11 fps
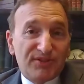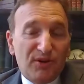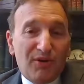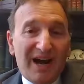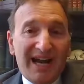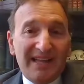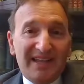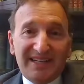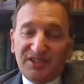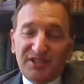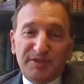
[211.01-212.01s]
So I
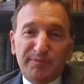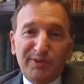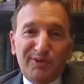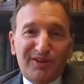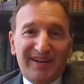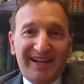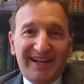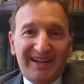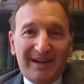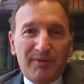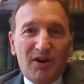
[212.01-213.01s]
like to explore,
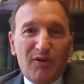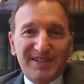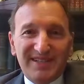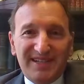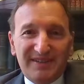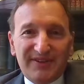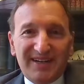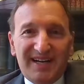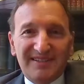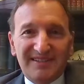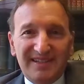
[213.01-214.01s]
and I'm always in a
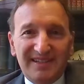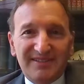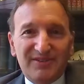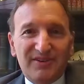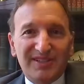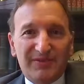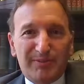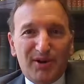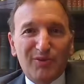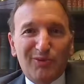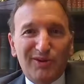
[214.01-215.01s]
different continent or a
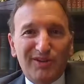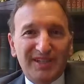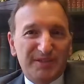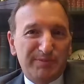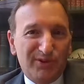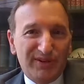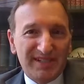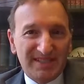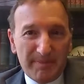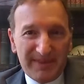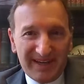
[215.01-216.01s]
different part of the world
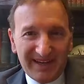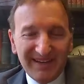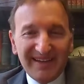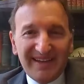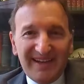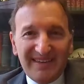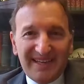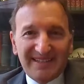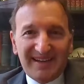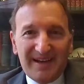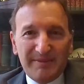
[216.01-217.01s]
exploring something,
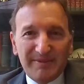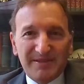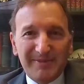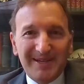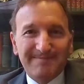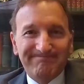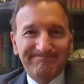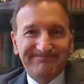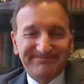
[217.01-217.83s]
and that's common to me.